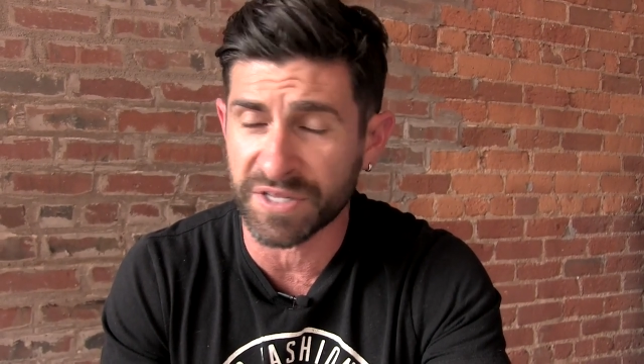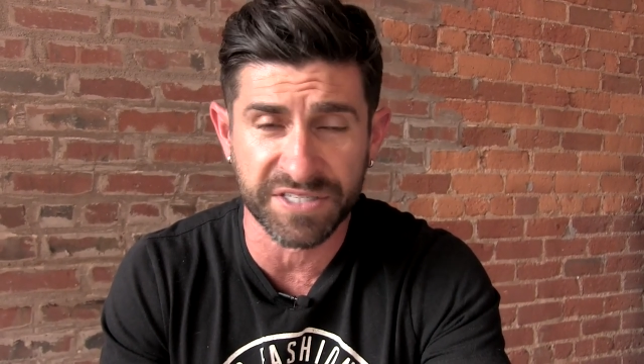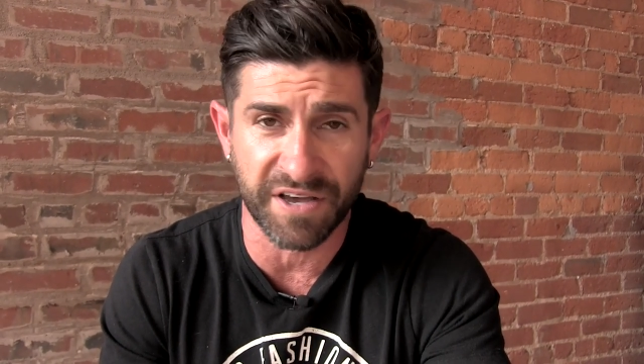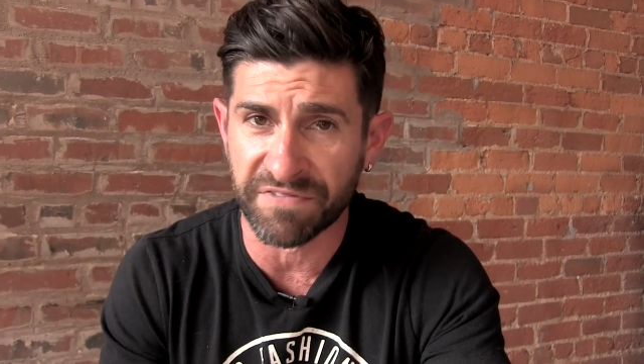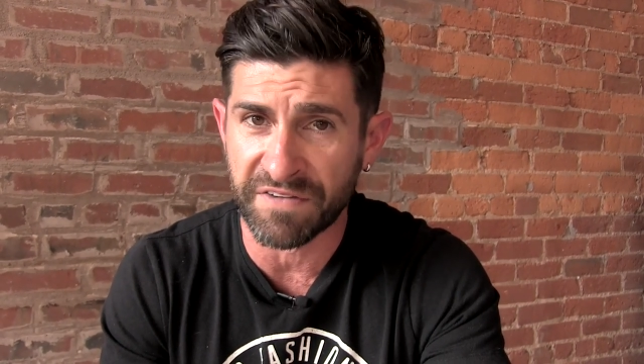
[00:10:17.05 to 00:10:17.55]
the
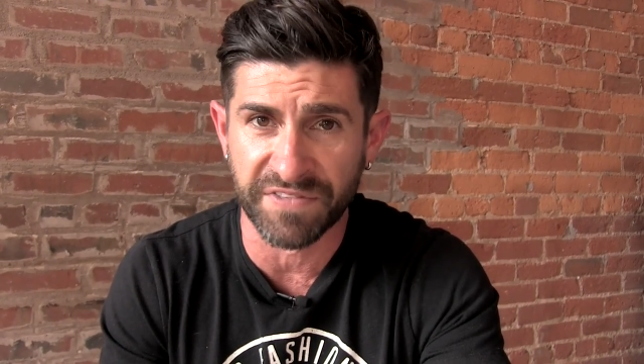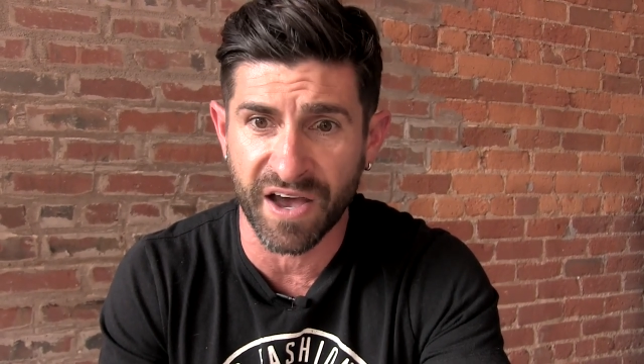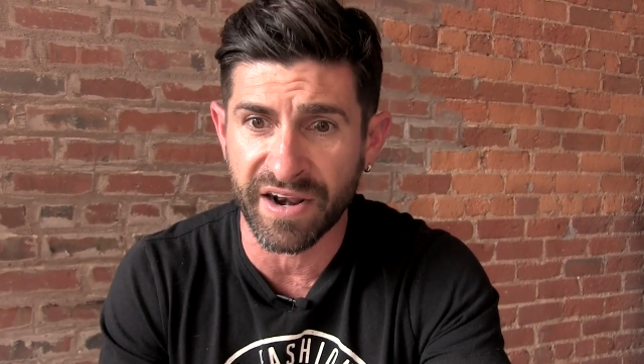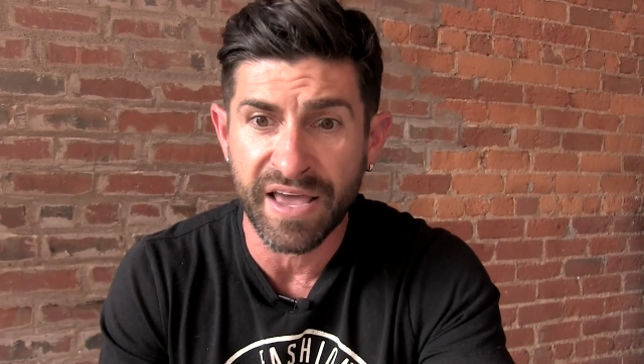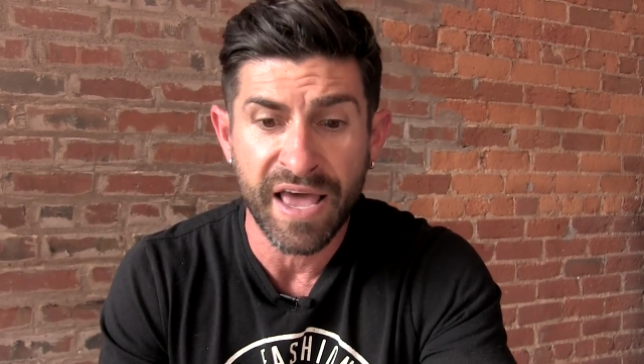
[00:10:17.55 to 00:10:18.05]
stuff they've
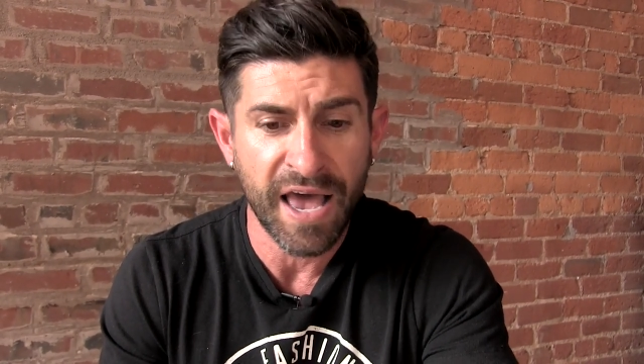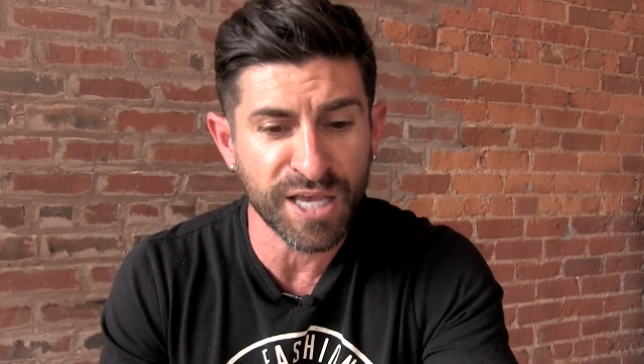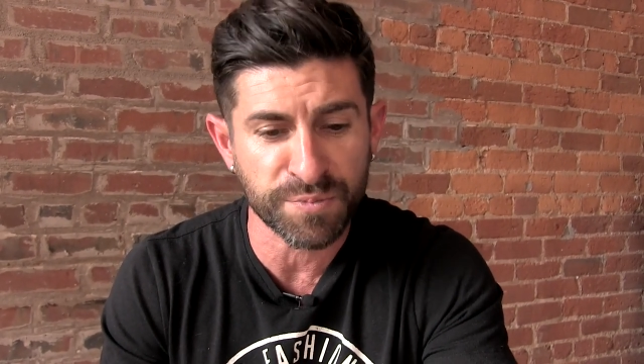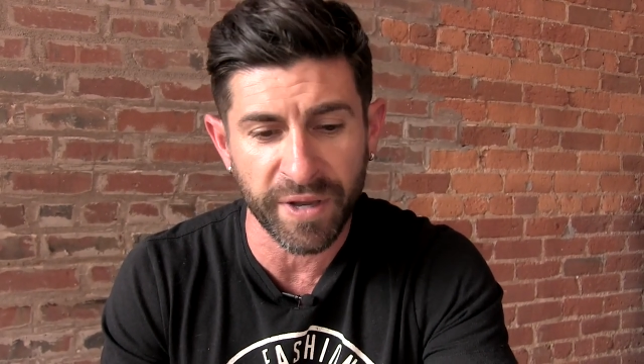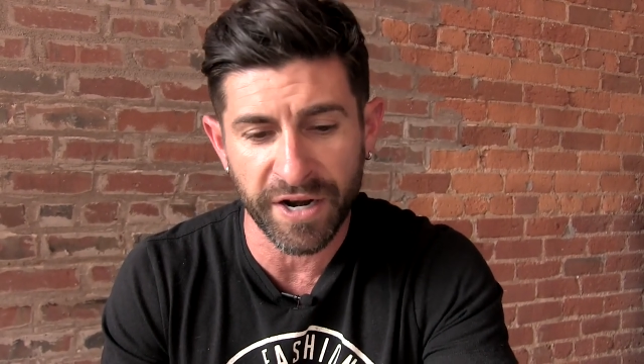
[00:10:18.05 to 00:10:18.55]
done
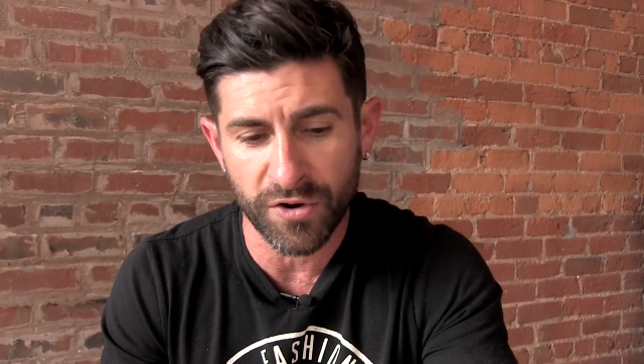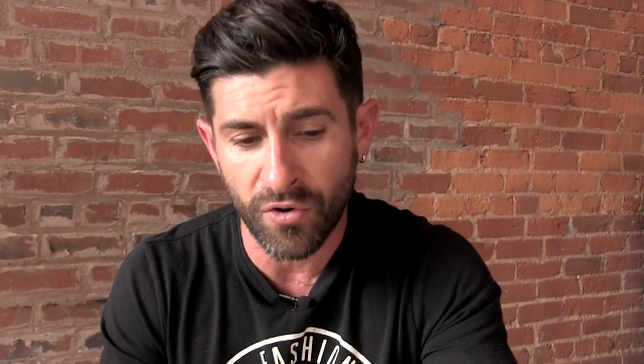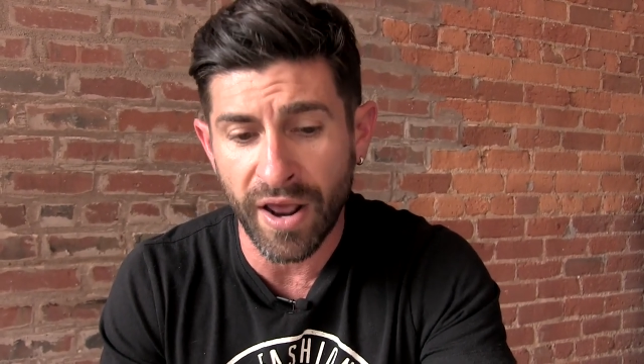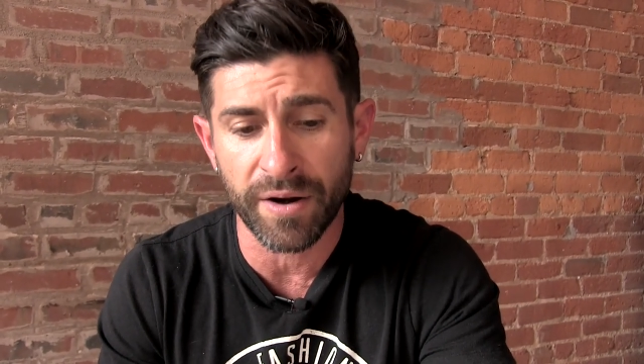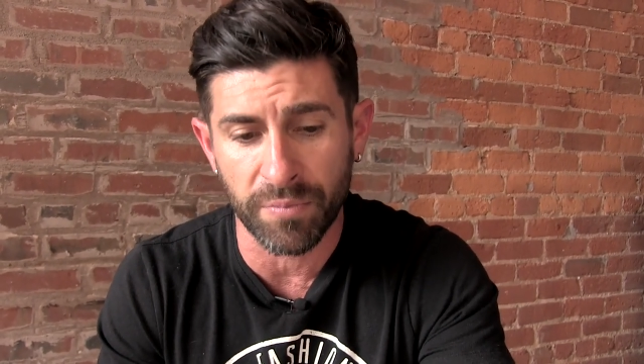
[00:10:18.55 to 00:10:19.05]
has been
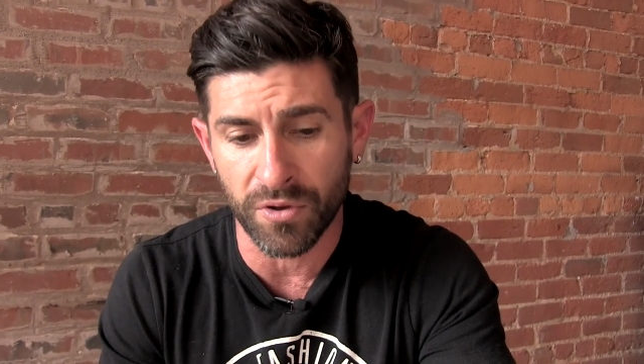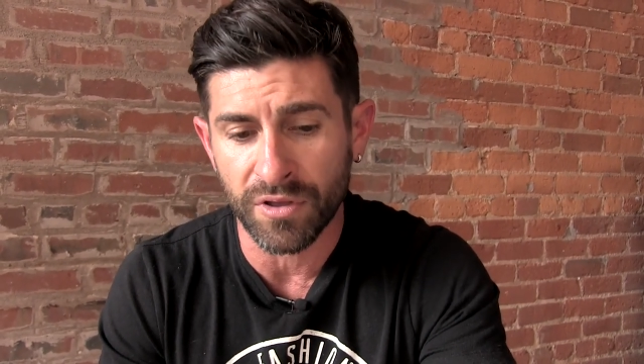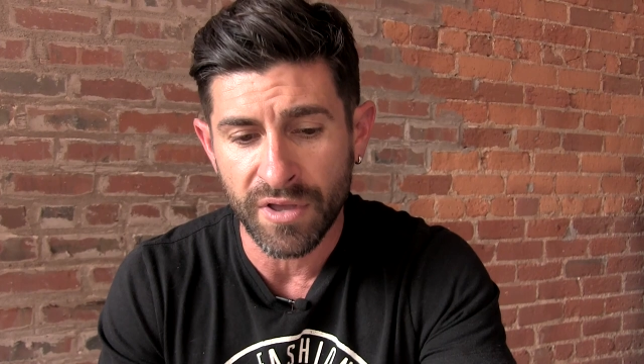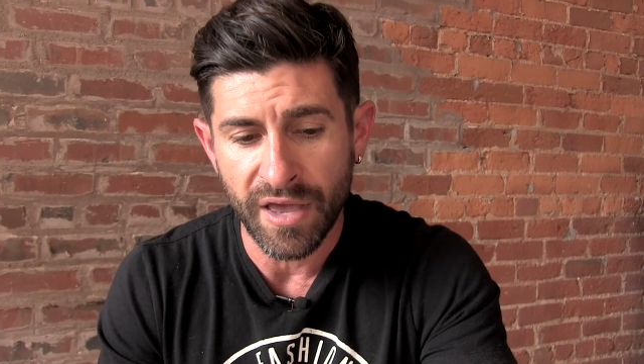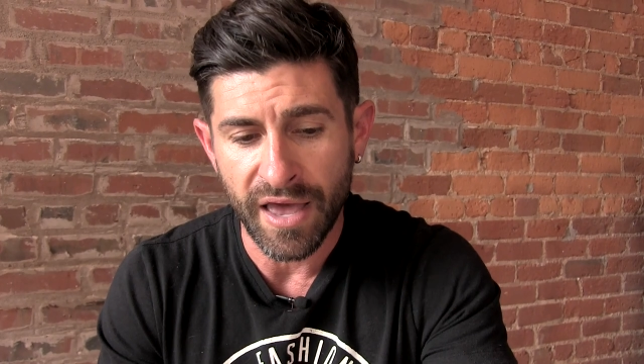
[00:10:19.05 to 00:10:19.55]
incredible